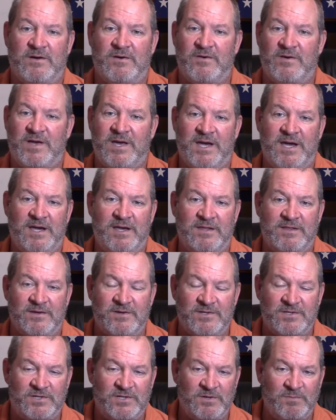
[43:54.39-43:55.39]
Okay,
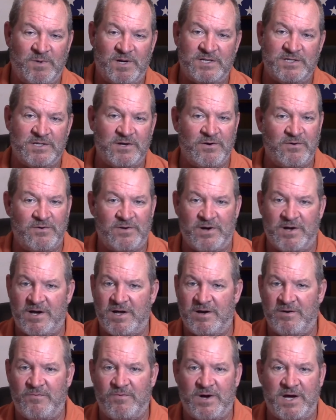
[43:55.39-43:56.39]
there's too much going
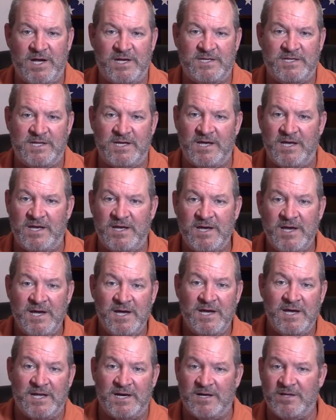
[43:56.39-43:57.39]
on in Y T
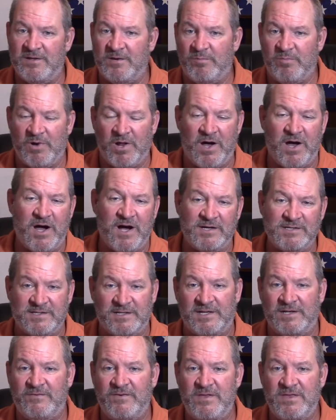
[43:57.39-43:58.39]
and other blogs
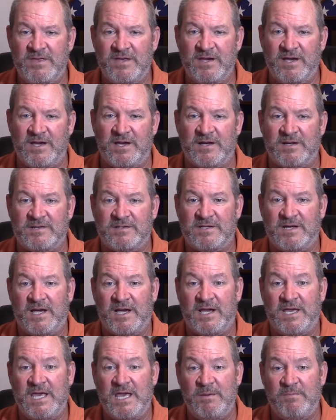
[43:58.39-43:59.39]
and everything else.
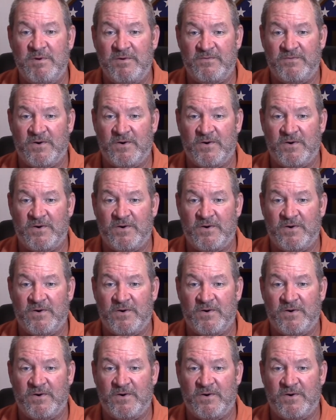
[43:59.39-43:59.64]
I keep it